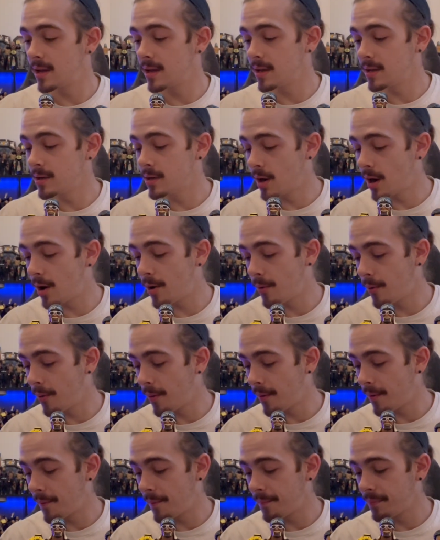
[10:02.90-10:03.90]
you
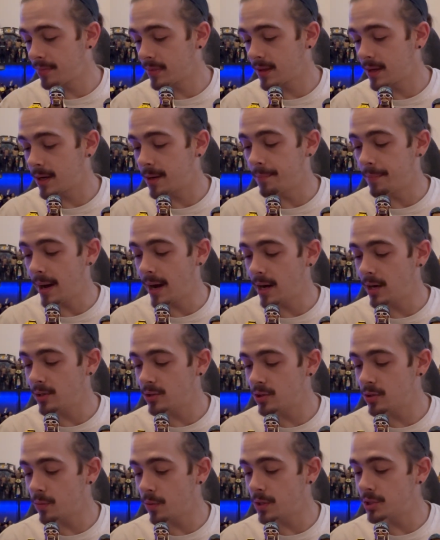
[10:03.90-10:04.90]
know, compared
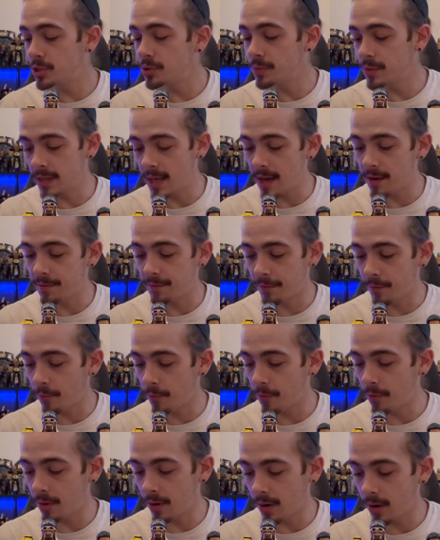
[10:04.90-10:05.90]
to what you would get
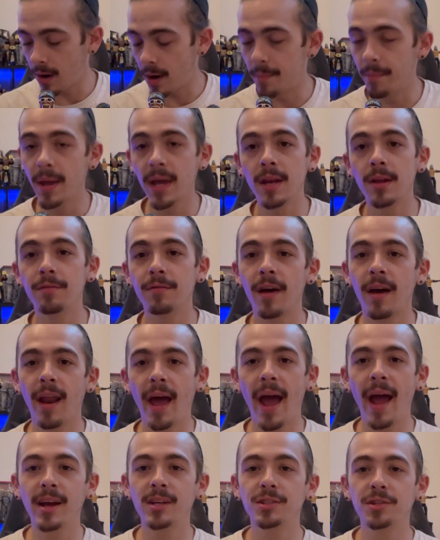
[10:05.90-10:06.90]
for a main event
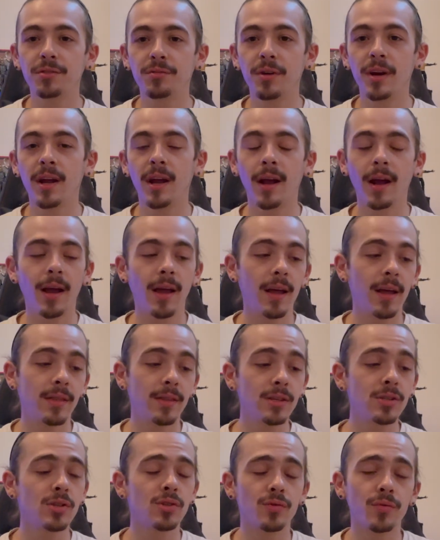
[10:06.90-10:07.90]
action ring,
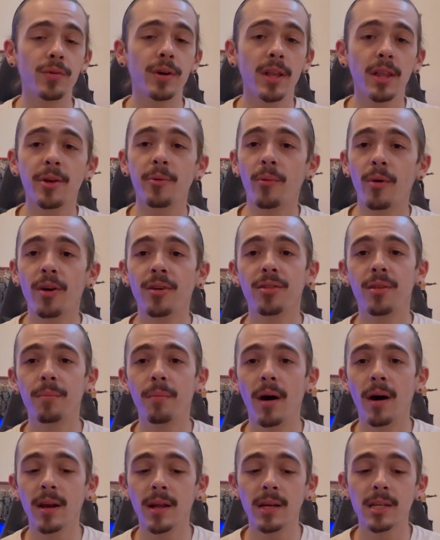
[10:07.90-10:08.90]
this is really worth the
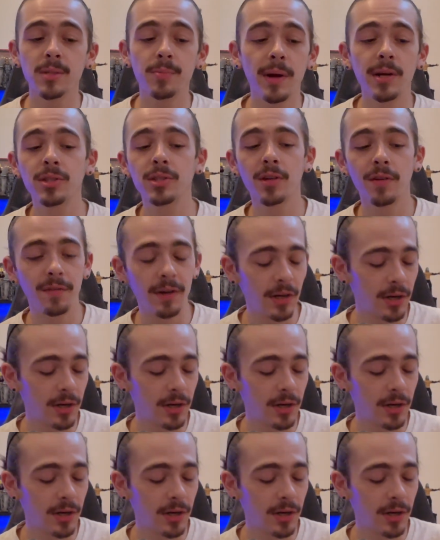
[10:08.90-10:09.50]
money, especially if you're